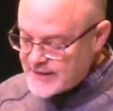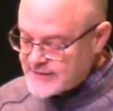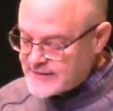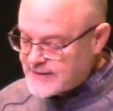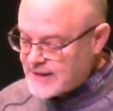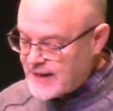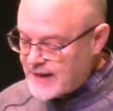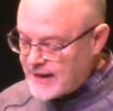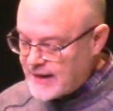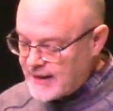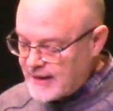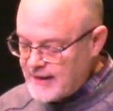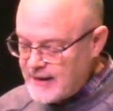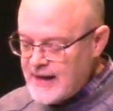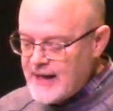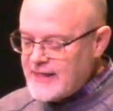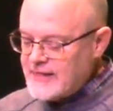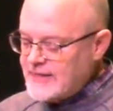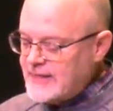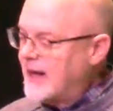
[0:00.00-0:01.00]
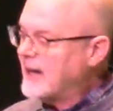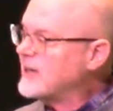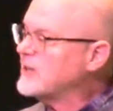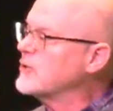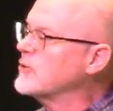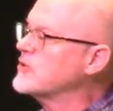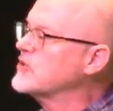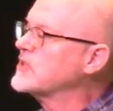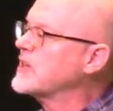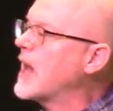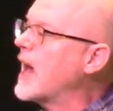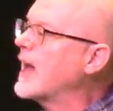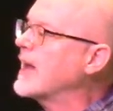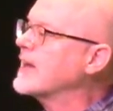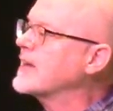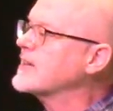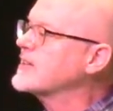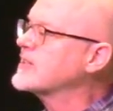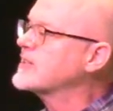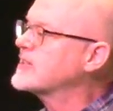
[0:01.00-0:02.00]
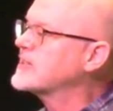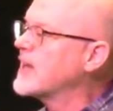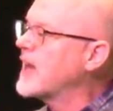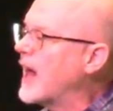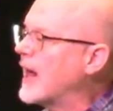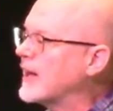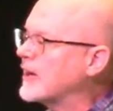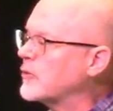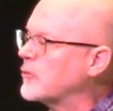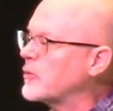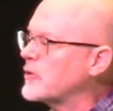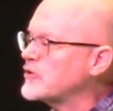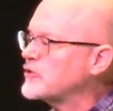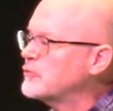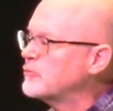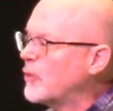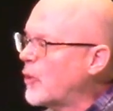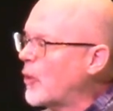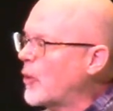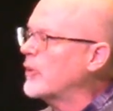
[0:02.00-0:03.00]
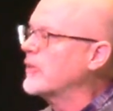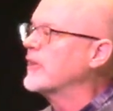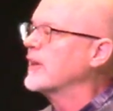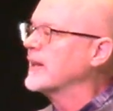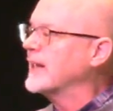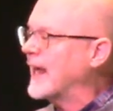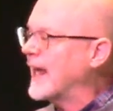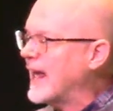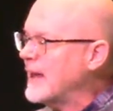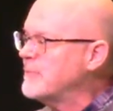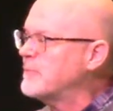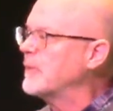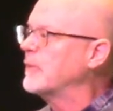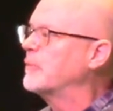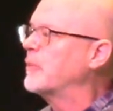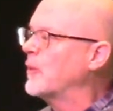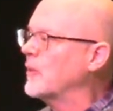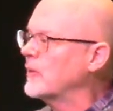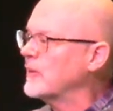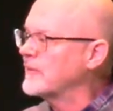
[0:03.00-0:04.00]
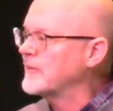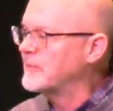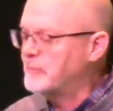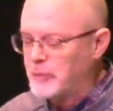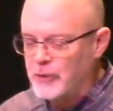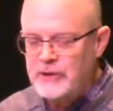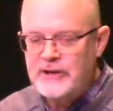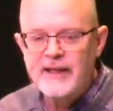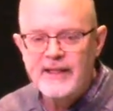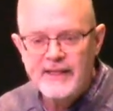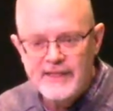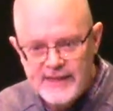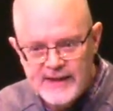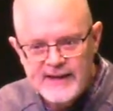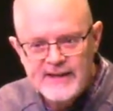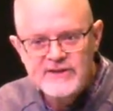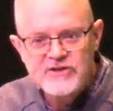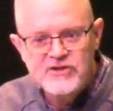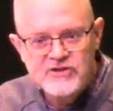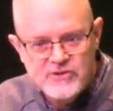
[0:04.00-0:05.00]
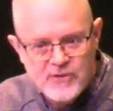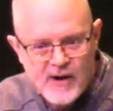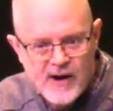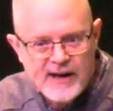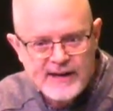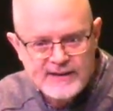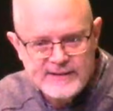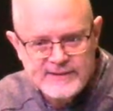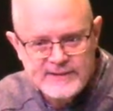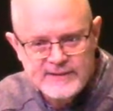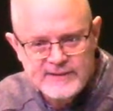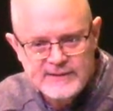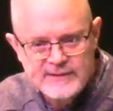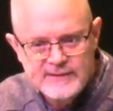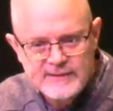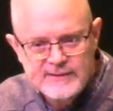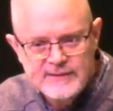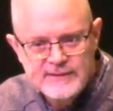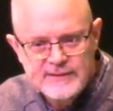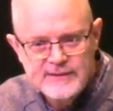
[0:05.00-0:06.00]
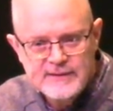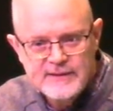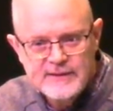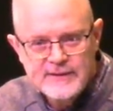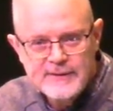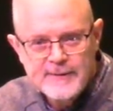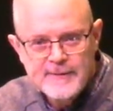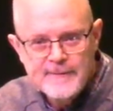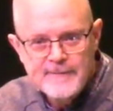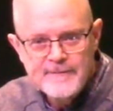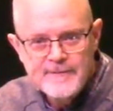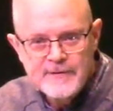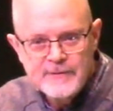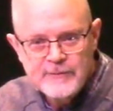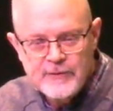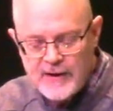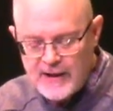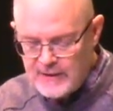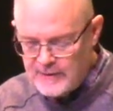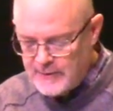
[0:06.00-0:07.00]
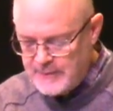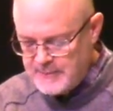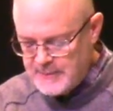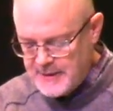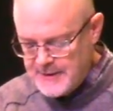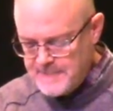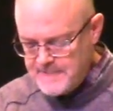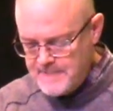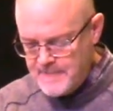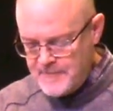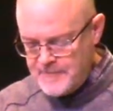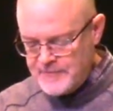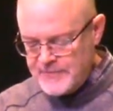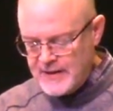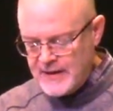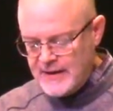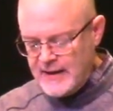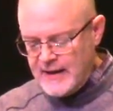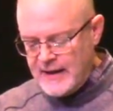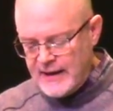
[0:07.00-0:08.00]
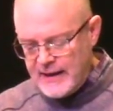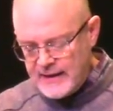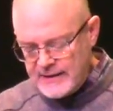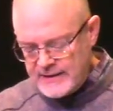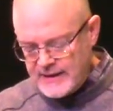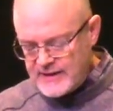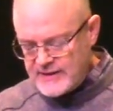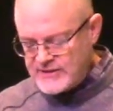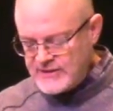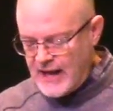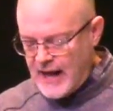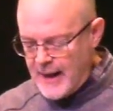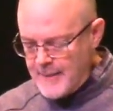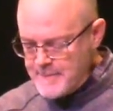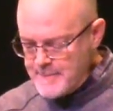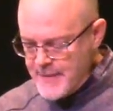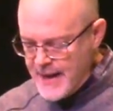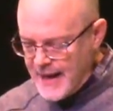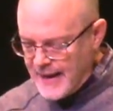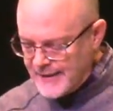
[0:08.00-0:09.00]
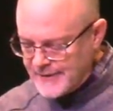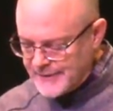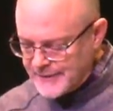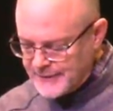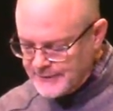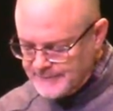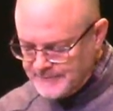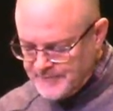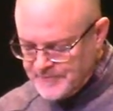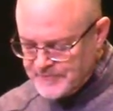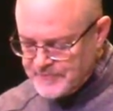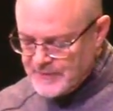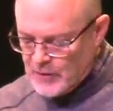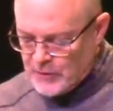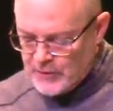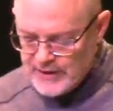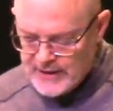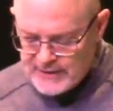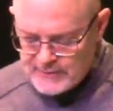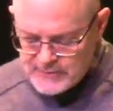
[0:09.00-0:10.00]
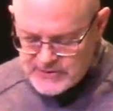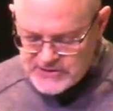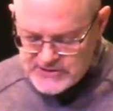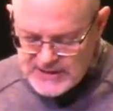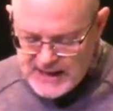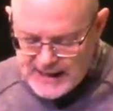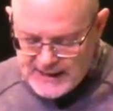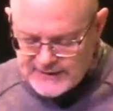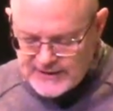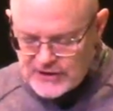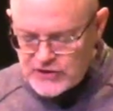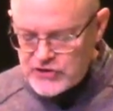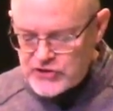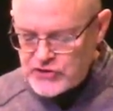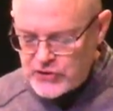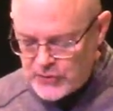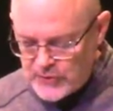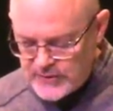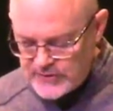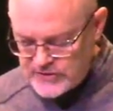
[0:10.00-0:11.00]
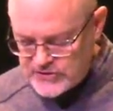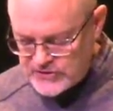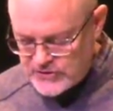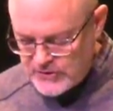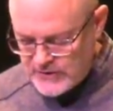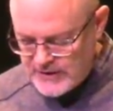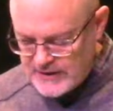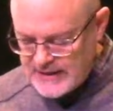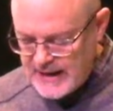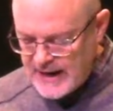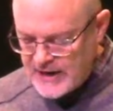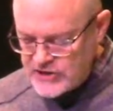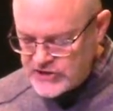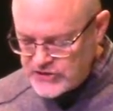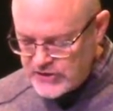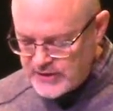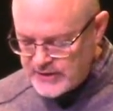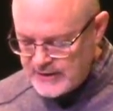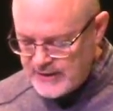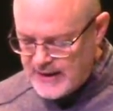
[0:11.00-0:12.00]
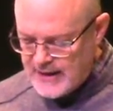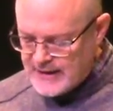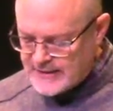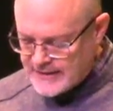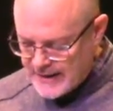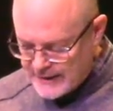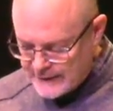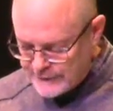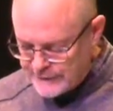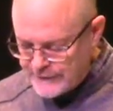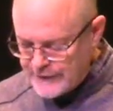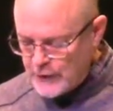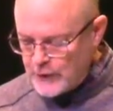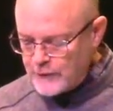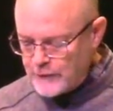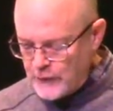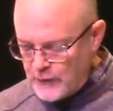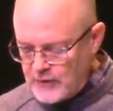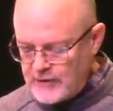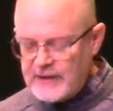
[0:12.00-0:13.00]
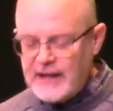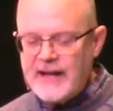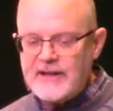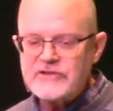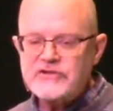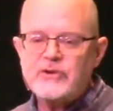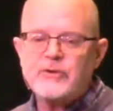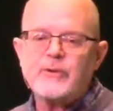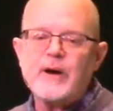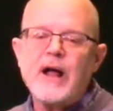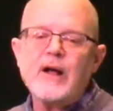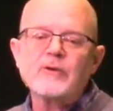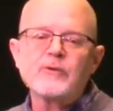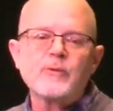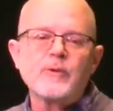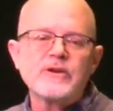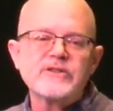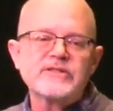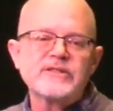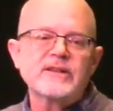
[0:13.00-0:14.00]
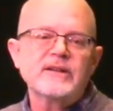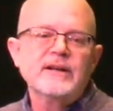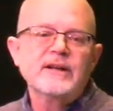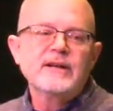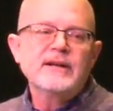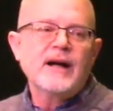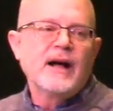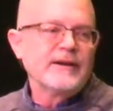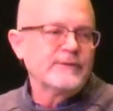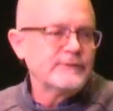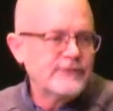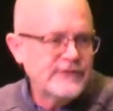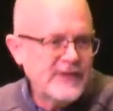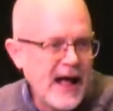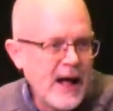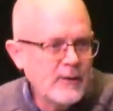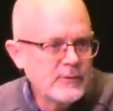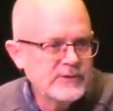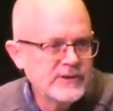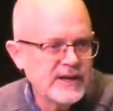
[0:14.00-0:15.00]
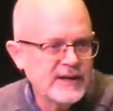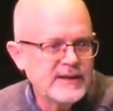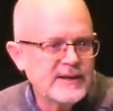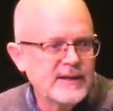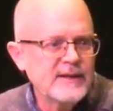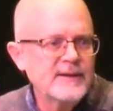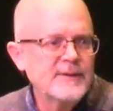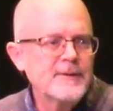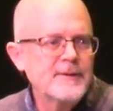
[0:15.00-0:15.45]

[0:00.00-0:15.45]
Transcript: Isaiah that Uzziah's son was more than capable of putting things straight. You following me? It does not matter, or it was not the assurance to the nation that a fearful glance around was unfounded,